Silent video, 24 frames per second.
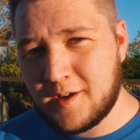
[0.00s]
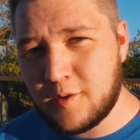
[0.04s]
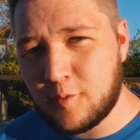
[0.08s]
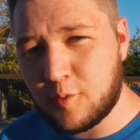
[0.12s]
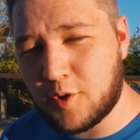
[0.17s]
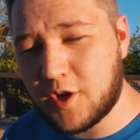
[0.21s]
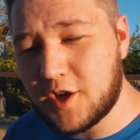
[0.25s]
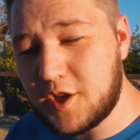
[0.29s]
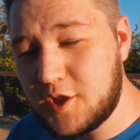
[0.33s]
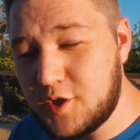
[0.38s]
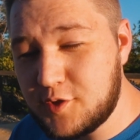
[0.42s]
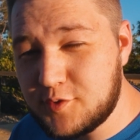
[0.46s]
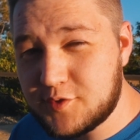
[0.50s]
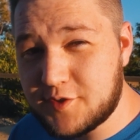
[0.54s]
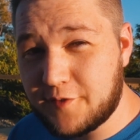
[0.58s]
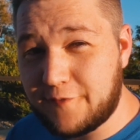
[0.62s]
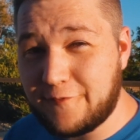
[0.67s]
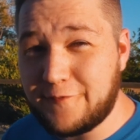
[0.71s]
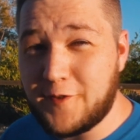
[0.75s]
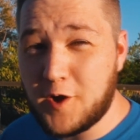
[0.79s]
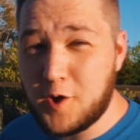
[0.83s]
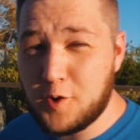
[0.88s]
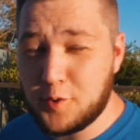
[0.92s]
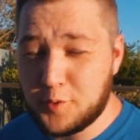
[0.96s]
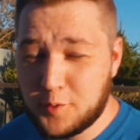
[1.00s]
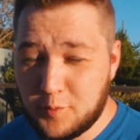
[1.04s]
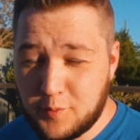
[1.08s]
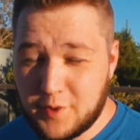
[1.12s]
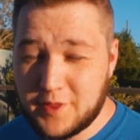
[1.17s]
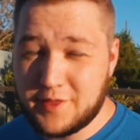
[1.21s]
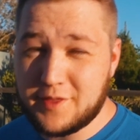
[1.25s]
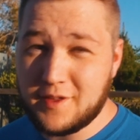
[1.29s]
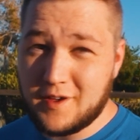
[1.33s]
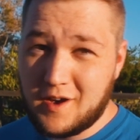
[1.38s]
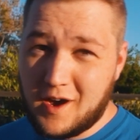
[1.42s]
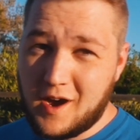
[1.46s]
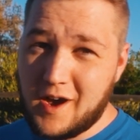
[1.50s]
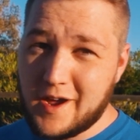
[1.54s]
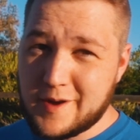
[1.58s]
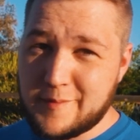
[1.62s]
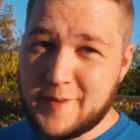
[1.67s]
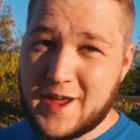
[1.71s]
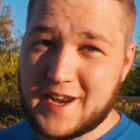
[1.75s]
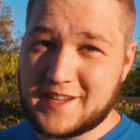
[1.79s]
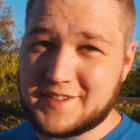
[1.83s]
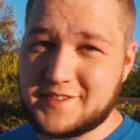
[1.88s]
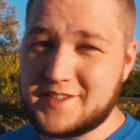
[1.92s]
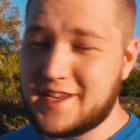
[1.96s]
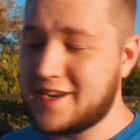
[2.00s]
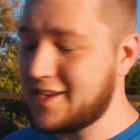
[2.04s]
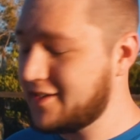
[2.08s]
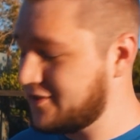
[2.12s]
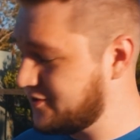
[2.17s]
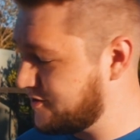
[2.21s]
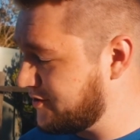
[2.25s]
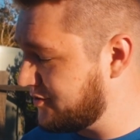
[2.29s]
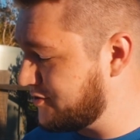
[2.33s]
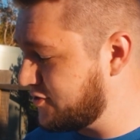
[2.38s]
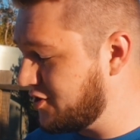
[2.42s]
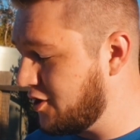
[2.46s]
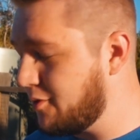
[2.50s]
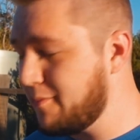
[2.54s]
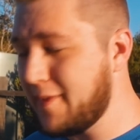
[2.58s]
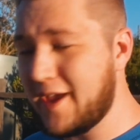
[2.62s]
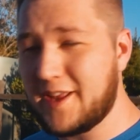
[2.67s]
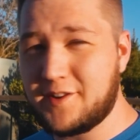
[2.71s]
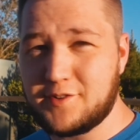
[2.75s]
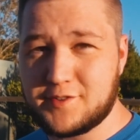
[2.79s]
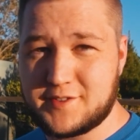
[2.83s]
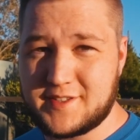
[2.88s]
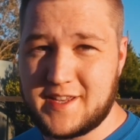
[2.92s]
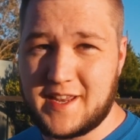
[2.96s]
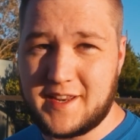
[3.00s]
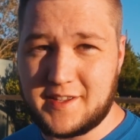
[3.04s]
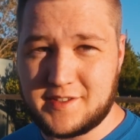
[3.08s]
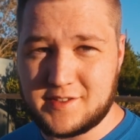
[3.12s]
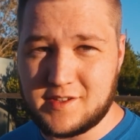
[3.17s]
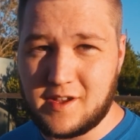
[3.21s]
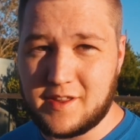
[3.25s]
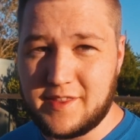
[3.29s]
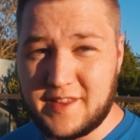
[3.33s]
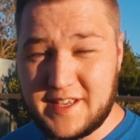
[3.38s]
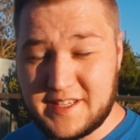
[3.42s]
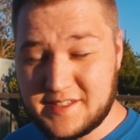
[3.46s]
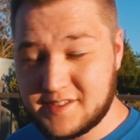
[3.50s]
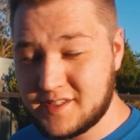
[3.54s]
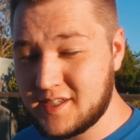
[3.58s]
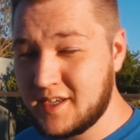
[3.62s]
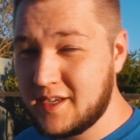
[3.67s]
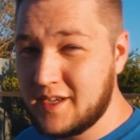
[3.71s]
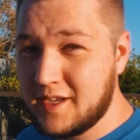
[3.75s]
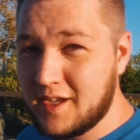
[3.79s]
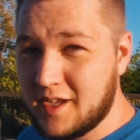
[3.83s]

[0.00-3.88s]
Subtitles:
We're gonna use a phone with automatic settings. There's no manual settings on this.